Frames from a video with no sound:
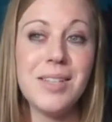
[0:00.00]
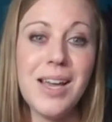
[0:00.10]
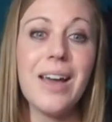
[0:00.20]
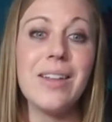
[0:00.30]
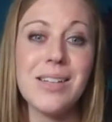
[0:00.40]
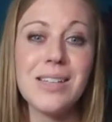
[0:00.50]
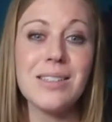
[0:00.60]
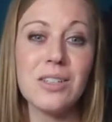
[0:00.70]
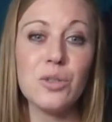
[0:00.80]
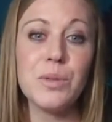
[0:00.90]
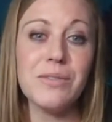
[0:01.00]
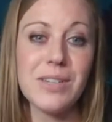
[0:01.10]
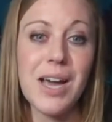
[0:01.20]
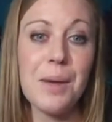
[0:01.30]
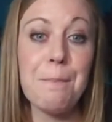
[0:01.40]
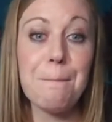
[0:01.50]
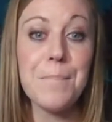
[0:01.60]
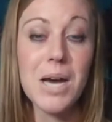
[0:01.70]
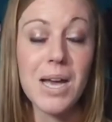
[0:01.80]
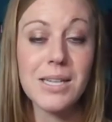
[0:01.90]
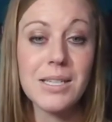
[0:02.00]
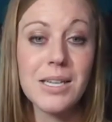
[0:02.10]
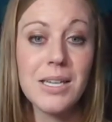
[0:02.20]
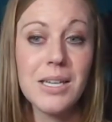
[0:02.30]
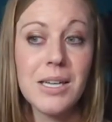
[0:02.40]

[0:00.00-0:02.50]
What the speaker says: yeah, that takes a little bit of time, but